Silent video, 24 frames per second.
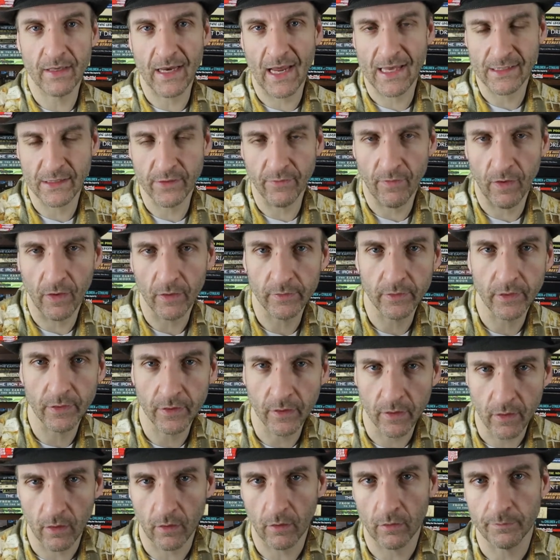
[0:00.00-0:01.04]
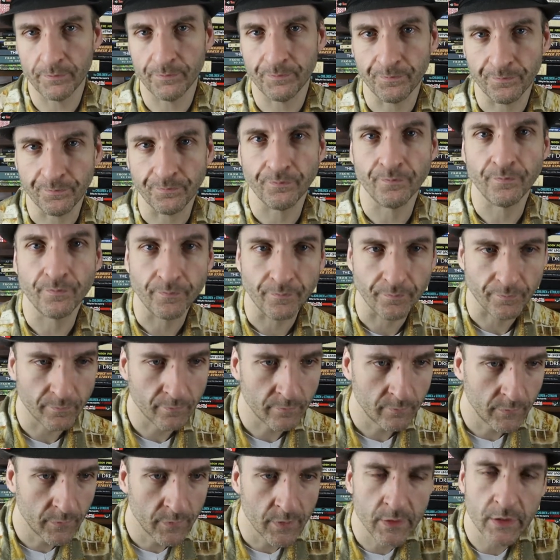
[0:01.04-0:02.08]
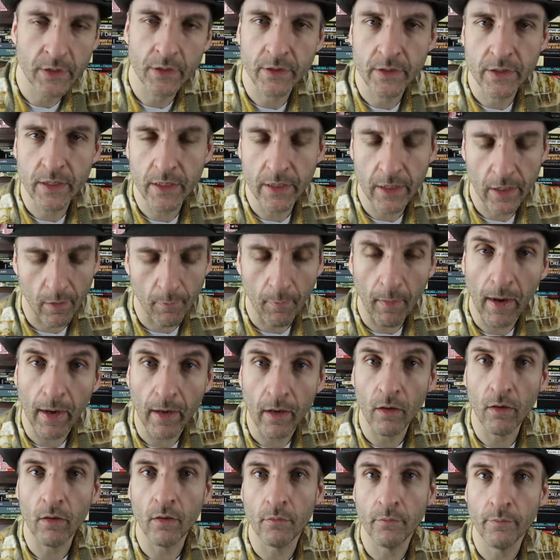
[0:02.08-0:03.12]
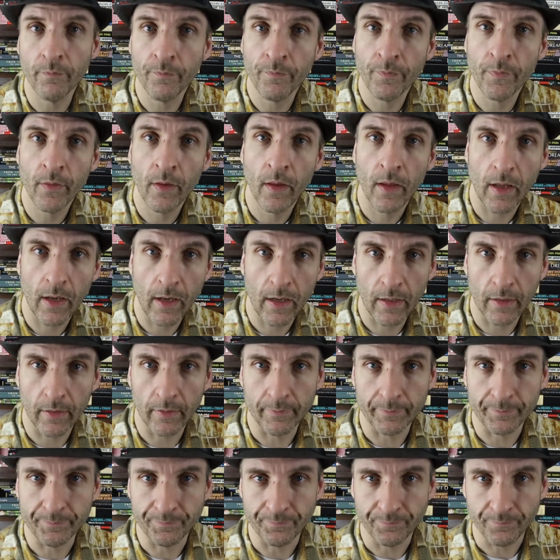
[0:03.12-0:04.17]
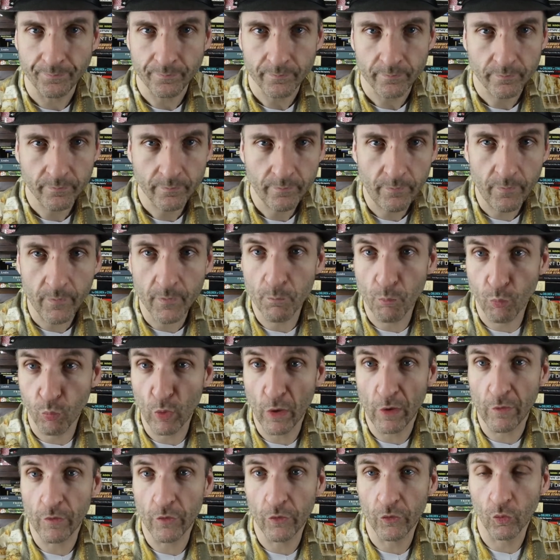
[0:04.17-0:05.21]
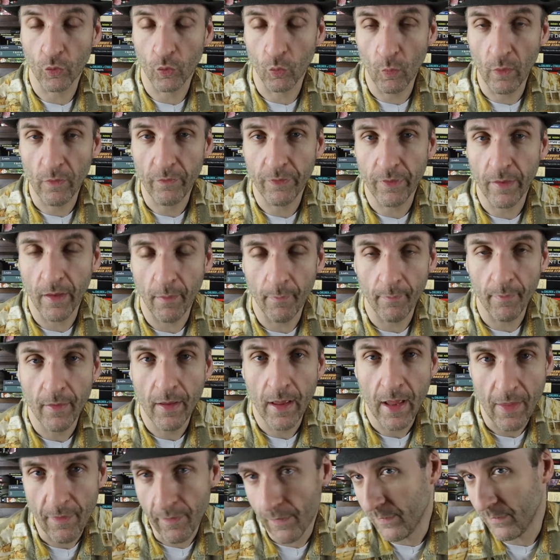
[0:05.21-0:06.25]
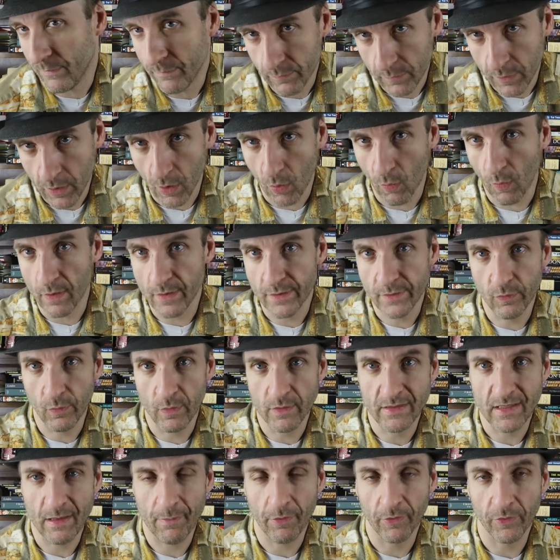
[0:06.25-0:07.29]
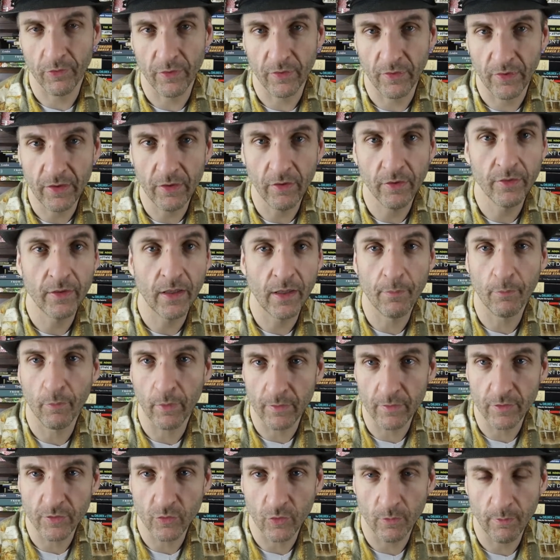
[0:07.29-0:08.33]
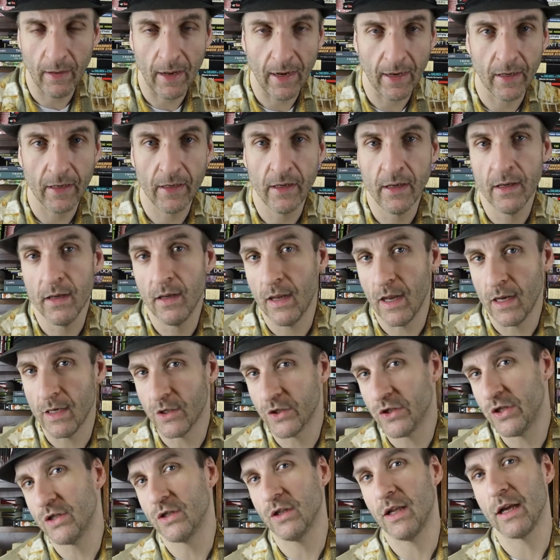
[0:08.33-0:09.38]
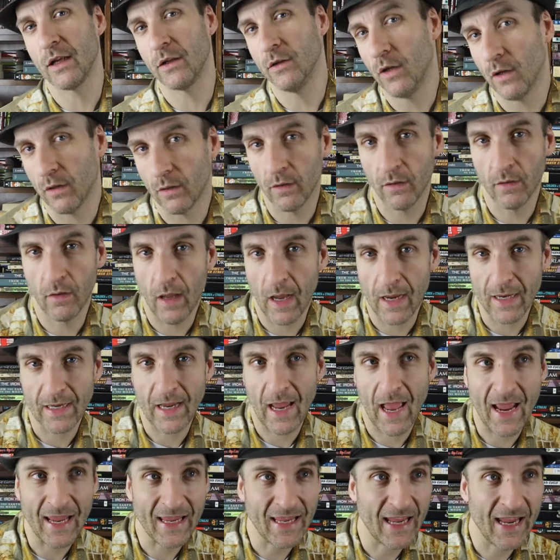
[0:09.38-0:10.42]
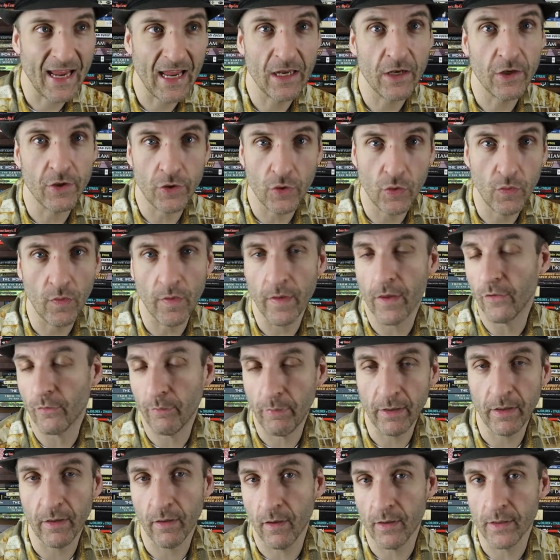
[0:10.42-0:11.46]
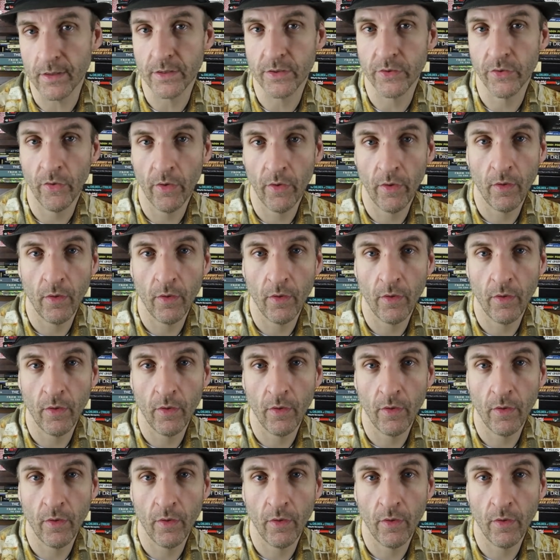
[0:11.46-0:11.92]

Tasavalta to Tacoma to nearby home and bring the sword with them. And then, you know, once, once that person is healed, then bring the sword back. And she's like, look, I, I can't do this because